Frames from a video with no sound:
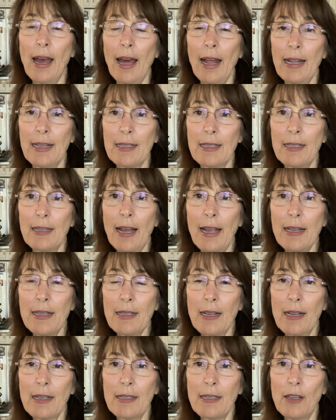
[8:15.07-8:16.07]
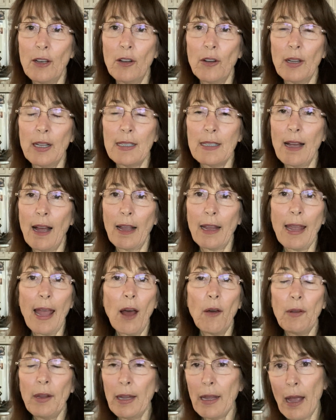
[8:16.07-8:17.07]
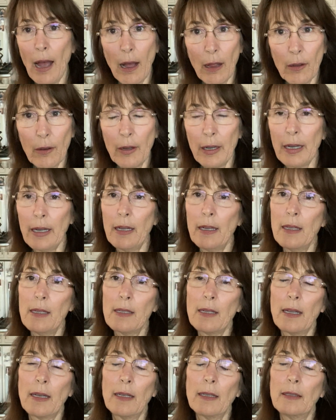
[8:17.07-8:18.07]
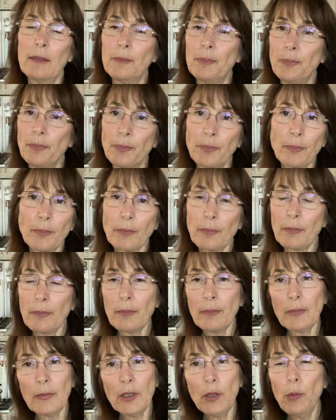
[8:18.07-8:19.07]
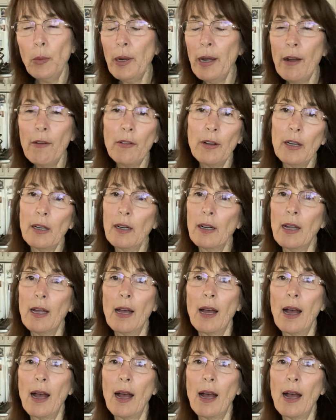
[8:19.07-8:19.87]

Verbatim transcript: And it's nice because you don't it's not counting calories and whatever.